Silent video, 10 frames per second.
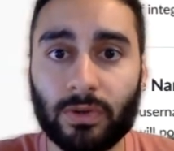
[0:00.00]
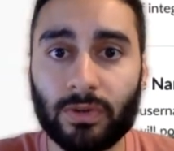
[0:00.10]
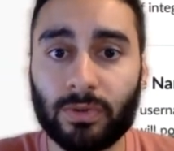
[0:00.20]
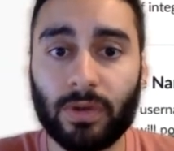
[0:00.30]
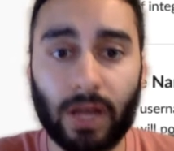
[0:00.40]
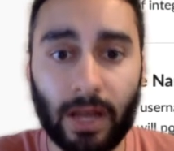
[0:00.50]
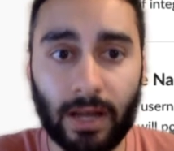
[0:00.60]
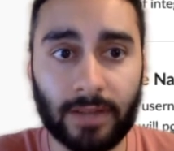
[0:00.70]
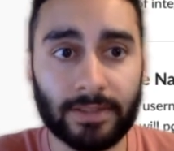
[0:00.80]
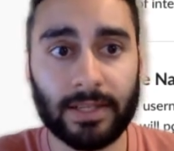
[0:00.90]
to
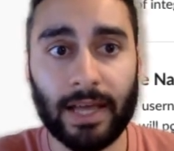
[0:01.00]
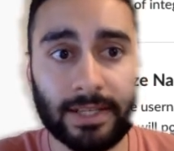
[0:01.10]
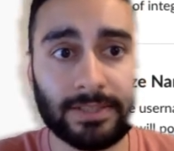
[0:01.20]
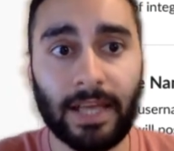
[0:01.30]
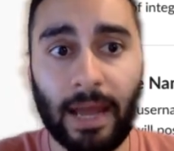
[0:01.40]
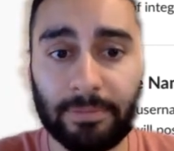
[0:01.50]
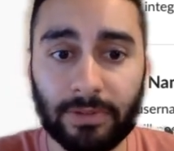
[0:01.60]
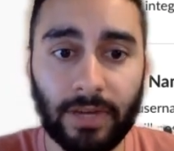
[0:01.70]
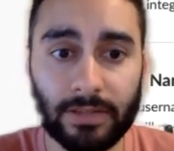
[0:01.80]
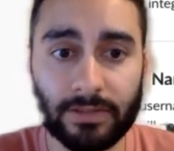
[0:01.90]
Slack's app
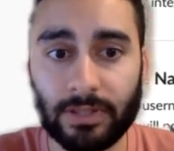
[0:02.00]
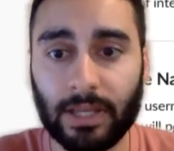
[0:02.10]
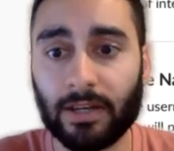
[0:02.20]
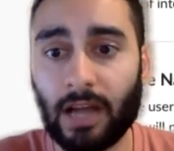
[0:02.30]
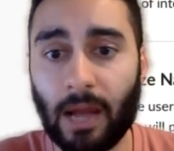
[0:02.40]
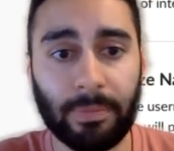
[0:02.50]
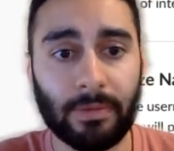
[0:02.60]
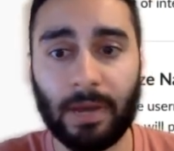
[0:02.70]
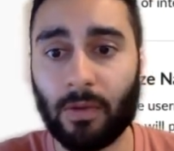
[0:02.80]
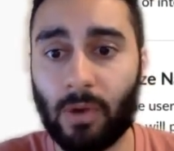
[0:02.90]
directory and copy
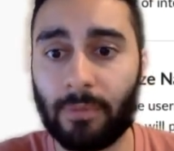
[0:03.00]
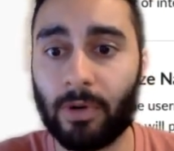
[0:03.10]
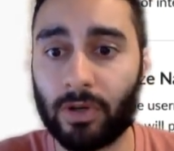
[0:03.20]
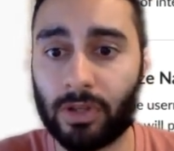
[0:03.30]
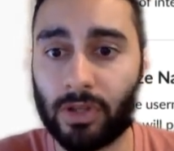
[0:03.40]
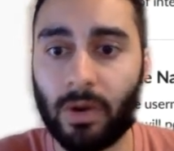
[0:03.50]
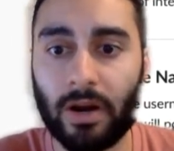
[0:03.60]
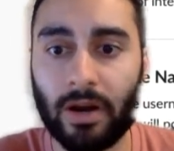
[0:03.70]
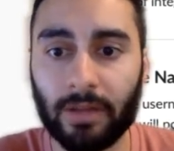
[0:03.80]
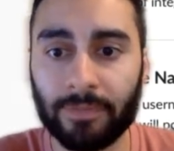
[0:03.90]
my webhook
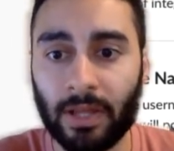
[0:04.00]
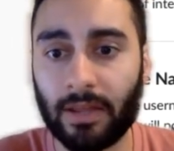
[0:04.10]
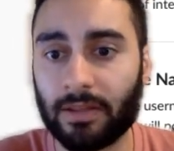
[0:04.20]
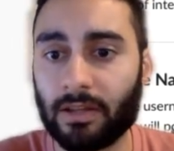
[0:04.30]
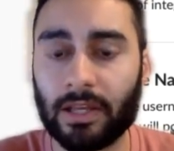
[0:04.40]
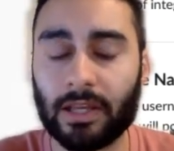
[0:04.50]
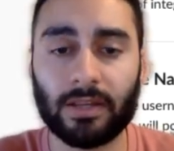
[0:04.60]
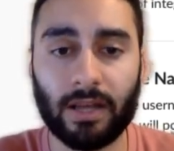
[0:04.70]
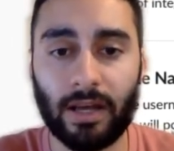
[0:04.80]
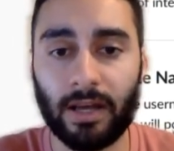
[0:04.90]
URL. And the link
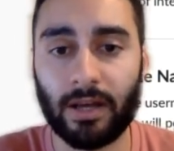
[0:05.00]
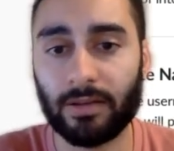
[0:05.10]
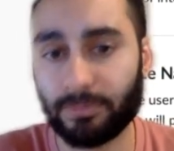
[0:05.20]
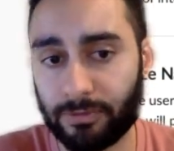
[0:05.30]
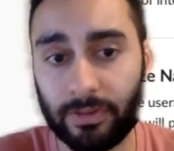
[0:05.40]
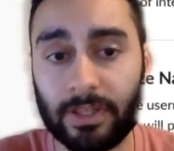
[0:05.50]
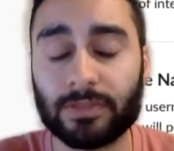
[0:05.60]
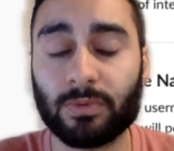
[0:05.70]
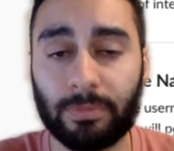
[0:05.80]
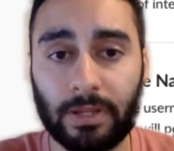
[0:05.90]
for
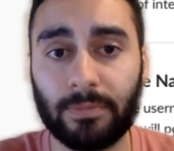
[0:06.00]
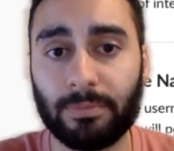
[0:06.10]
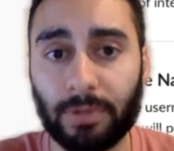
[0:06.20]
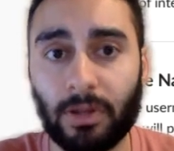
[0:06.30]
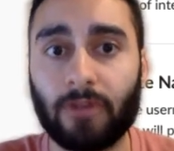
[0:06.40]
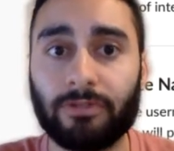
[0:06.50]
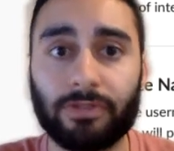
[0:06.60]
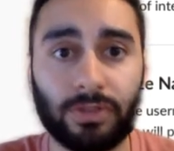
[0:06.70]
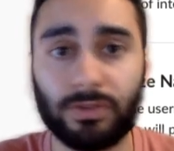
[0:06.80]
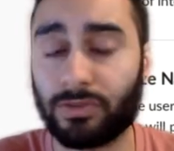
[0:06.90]
this will be below for
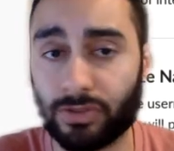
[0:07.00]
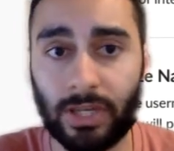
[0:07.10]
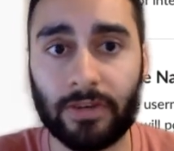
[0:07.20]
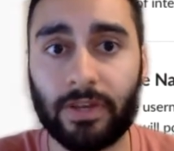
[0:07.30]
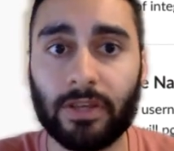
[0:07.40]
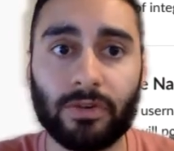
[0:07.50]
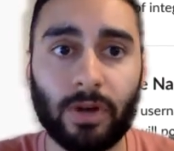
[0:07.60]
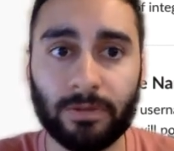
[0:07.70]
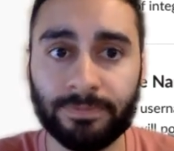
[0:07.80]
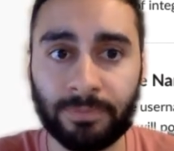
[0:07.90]
you to generate your
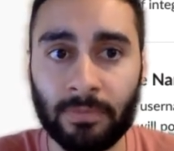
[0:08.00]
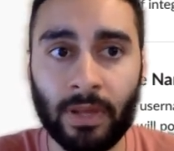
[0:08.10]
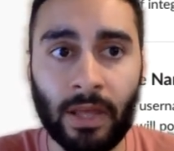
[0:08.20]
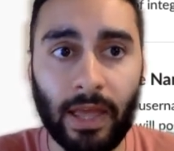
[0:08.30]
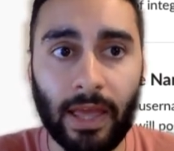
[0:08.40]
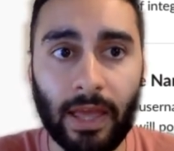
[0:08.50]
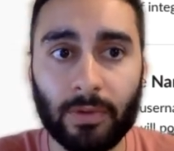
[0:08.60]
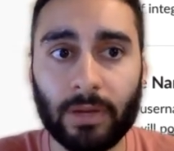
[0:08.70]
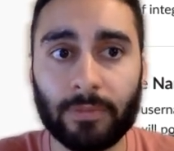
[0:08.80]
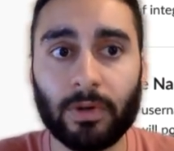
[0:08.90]
own. And what I'm